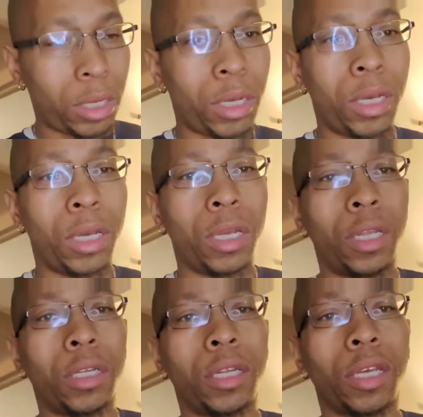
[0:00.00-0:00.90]
So
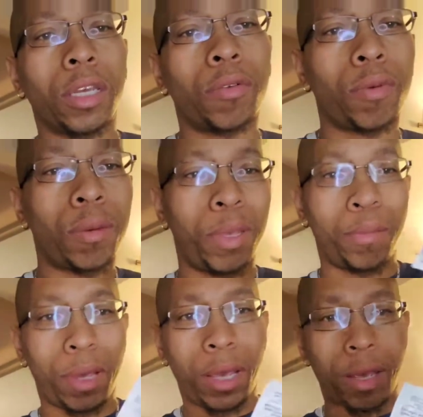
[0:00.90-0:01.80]
here we go.
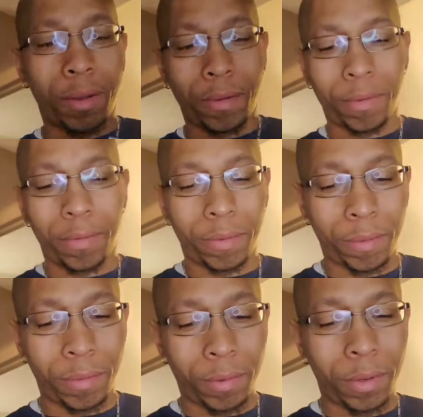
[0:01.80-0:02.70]
We're going to put it in.
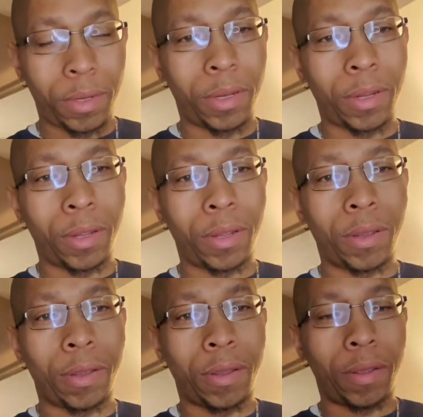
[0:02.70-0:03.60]
We're going to rub our
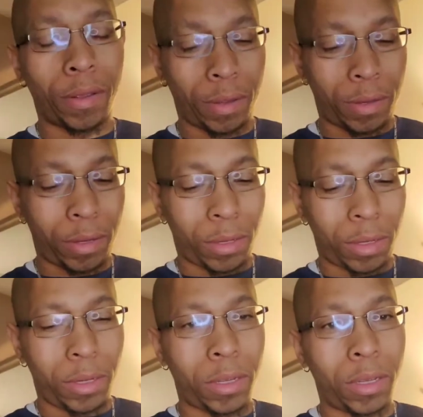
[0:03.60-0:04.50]
finger, put the alcohol
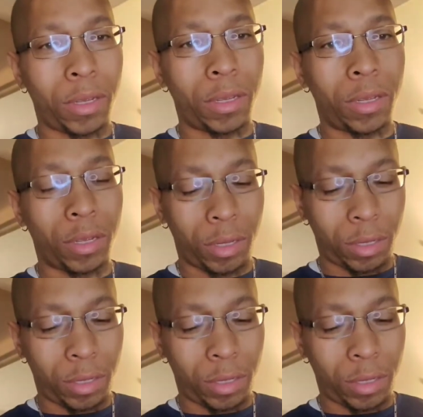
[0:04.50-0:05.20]
on our fingers,